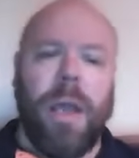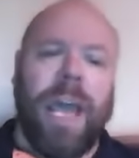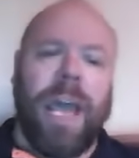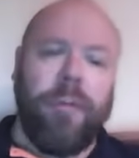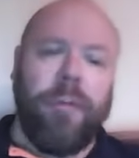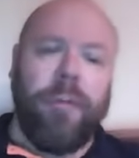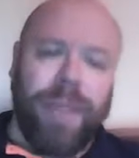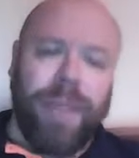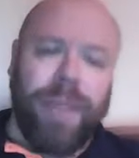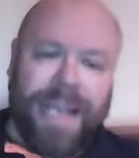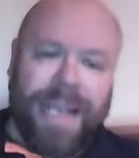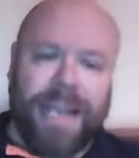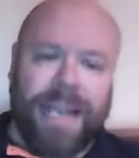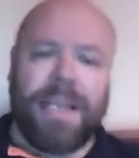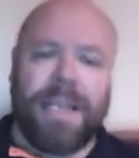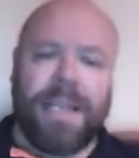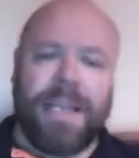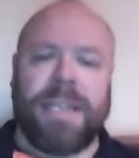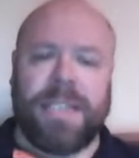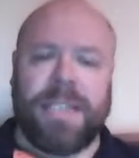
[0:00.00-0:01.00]
If we
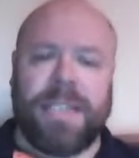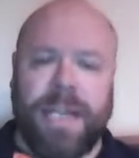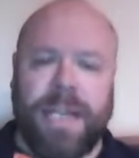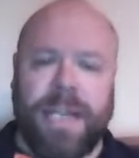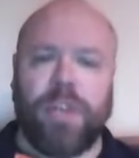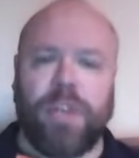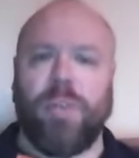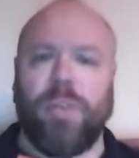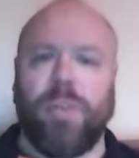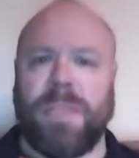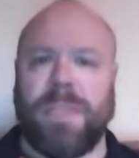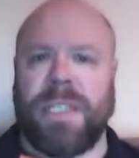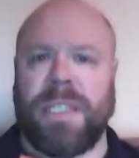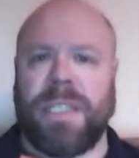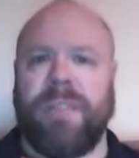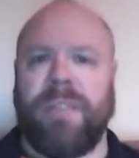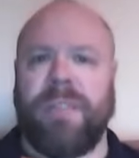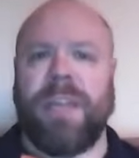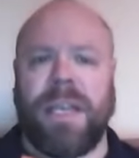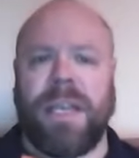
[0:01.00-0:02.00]
get this Central
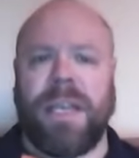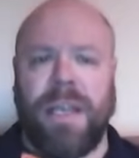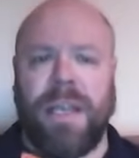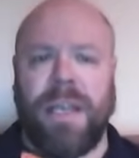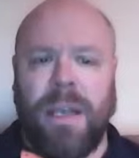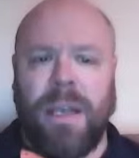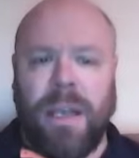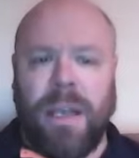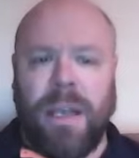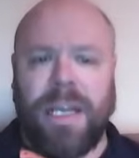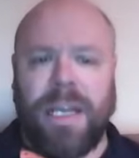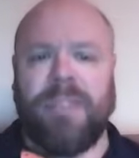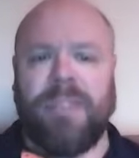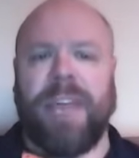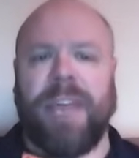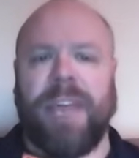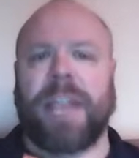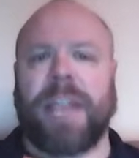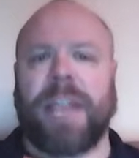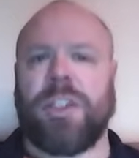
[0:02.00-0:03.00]
Pacific
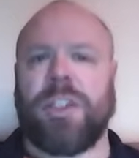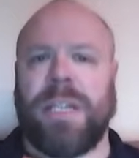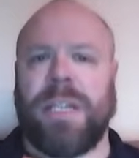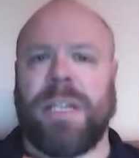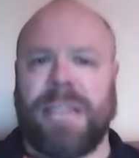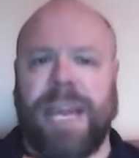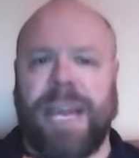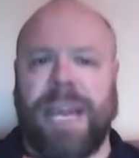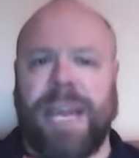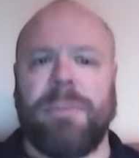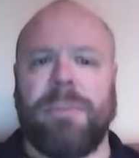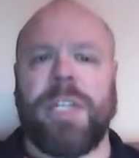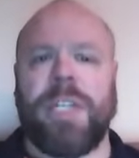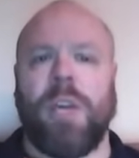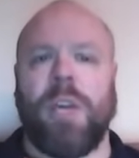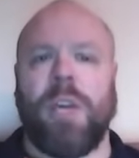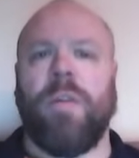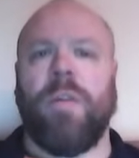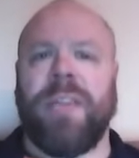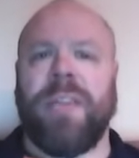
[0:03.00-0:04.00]
convection, this
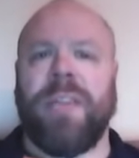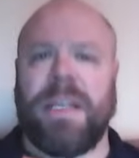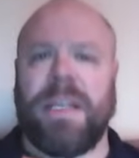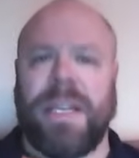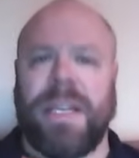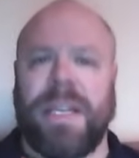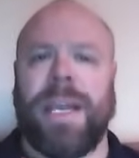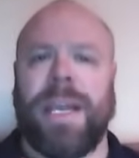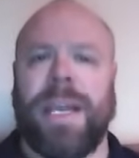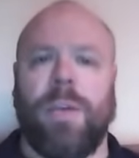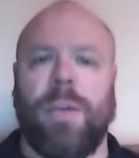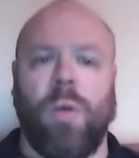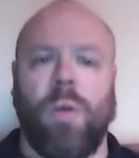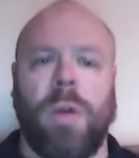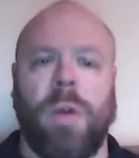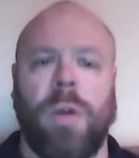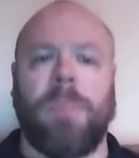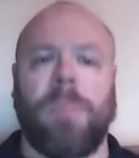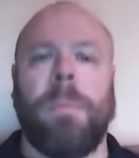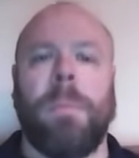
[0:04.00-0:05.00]
MJO phase 8 and
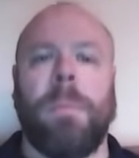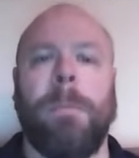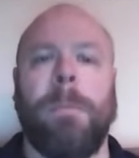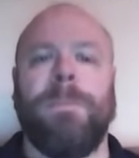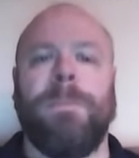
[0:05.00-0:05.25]
1,